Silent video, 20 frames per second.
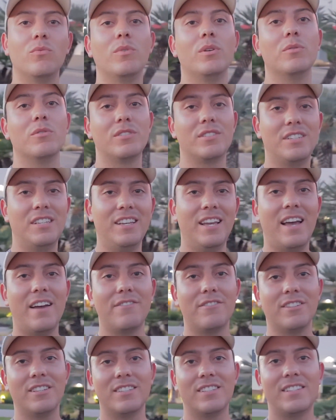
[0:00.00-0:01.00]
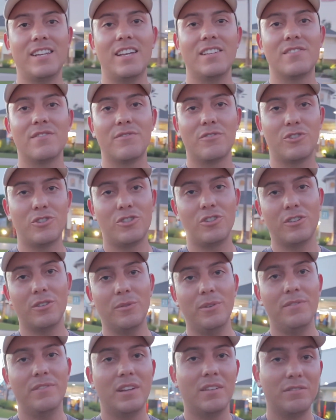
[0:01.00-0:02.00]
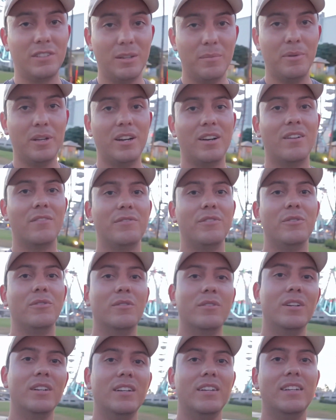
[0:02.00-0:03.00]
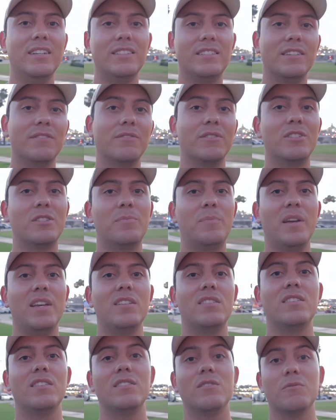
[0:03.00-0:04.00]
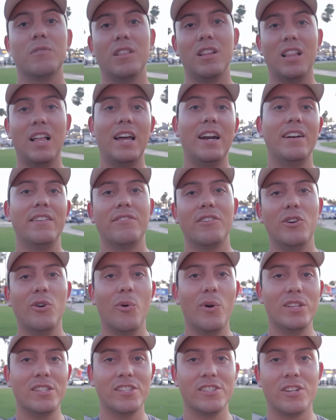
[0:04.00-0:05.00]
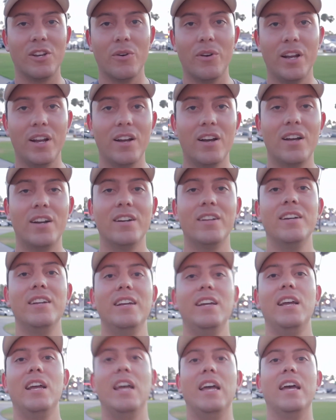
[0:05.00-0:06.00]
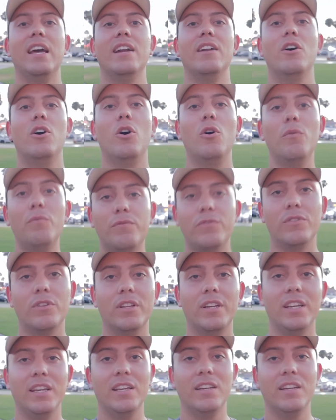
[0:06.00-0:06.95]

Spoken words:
We will see after this test for sure. We've definitely been in a few different spaces with a lot of different noises going on, and hopefully